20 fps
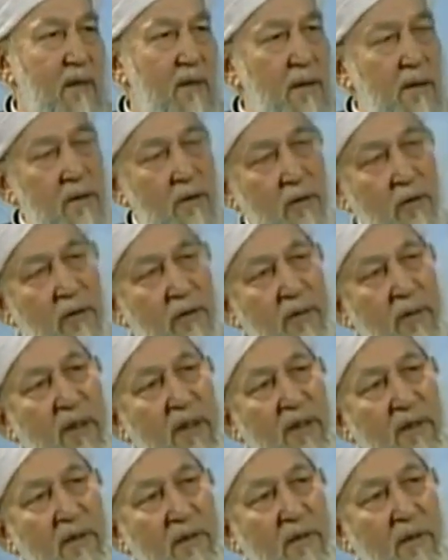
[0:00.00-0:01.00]
They should
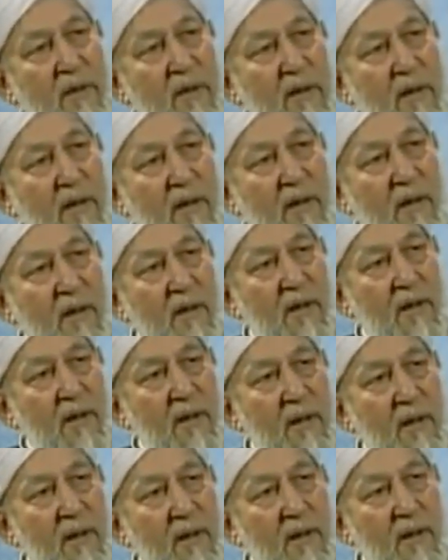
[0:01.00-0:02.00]
remain
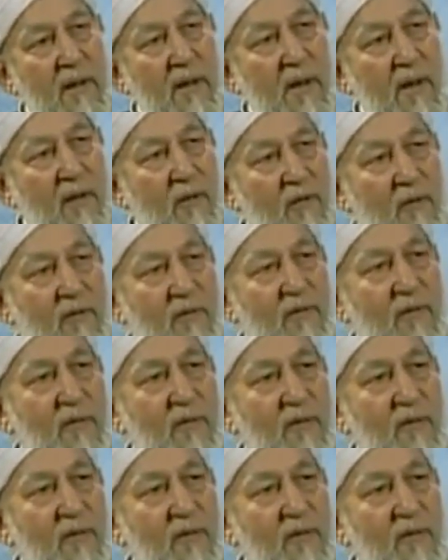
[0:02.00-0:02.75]
aloof.